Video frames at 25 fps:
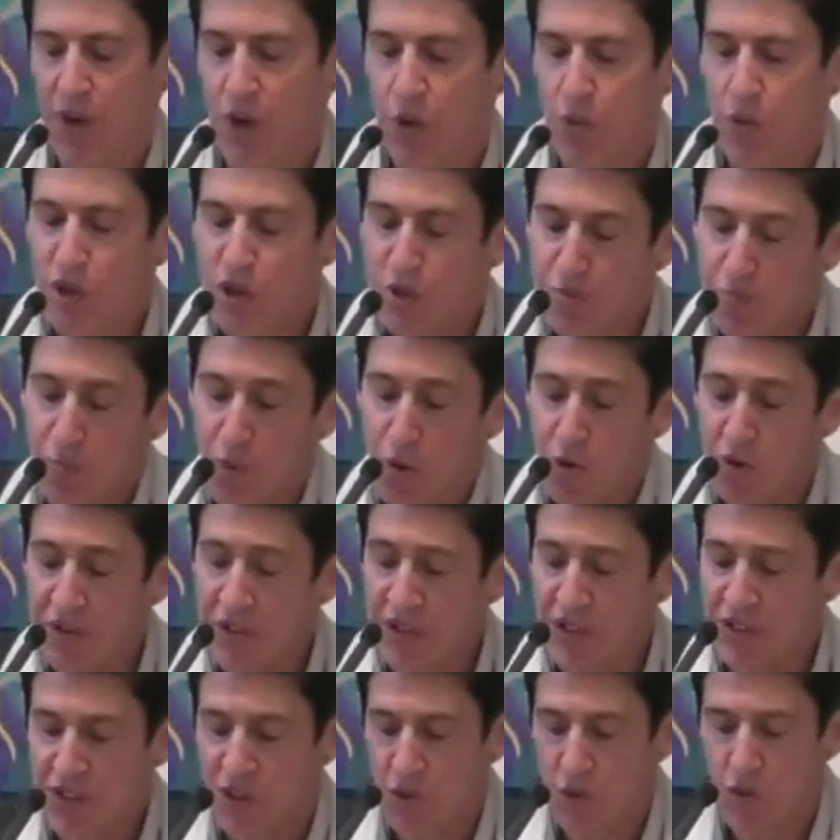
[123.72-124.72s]
which bore
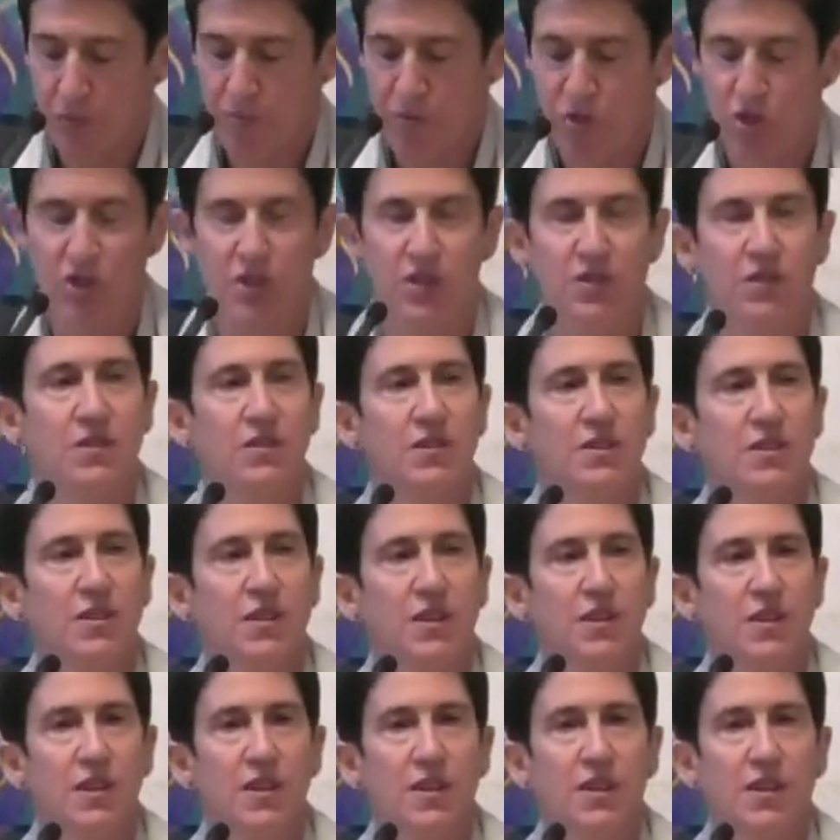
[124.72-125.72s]
the inscription,
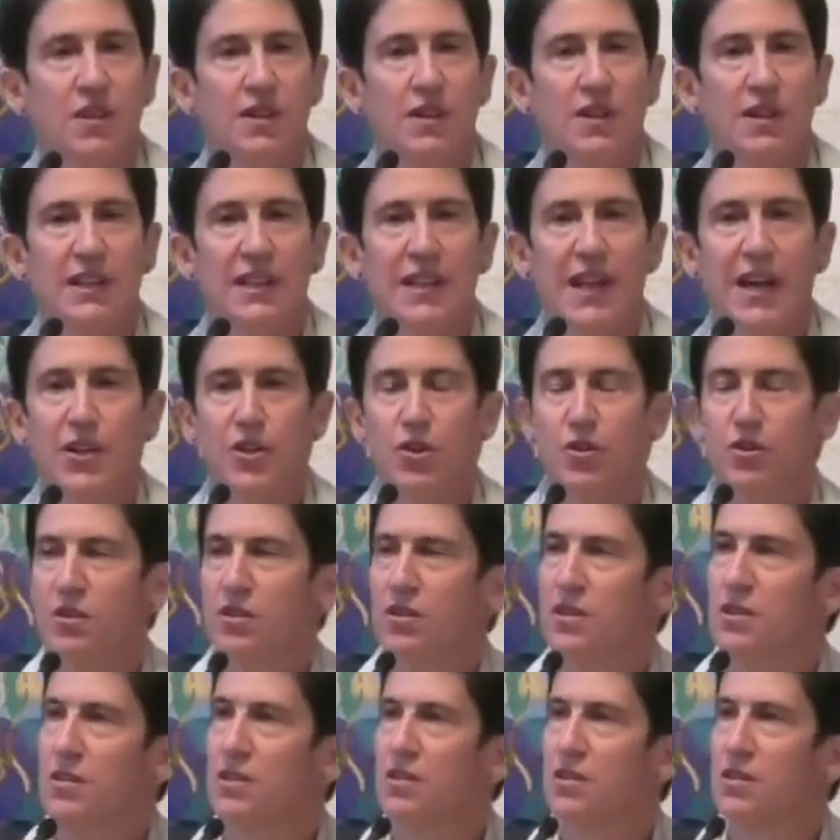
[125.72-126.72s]
"A
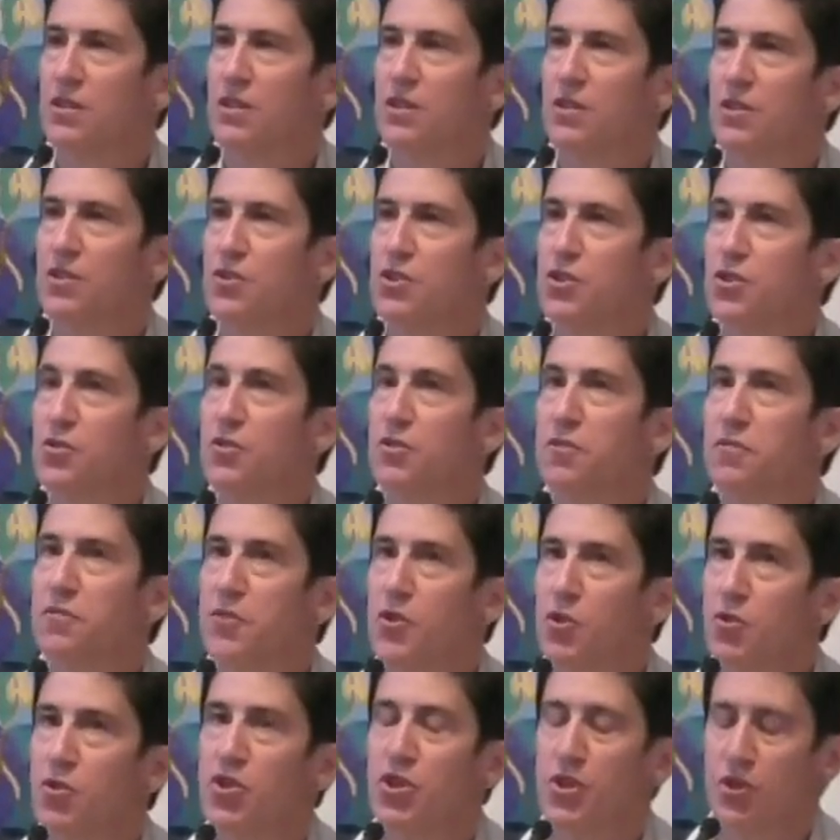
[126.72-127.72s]
letter to the
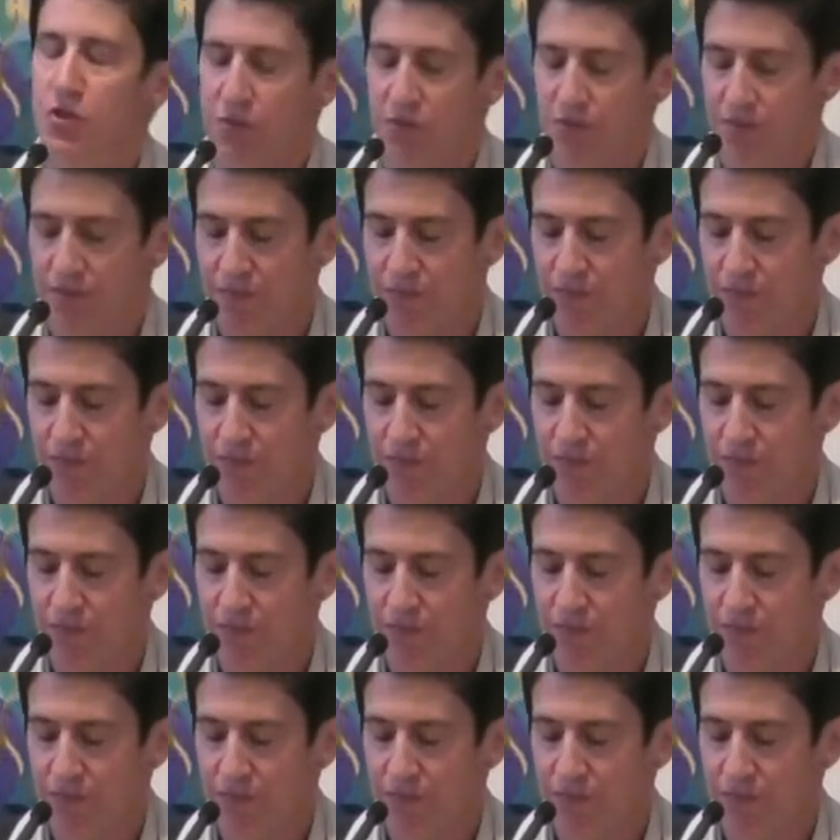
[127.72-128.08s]
future."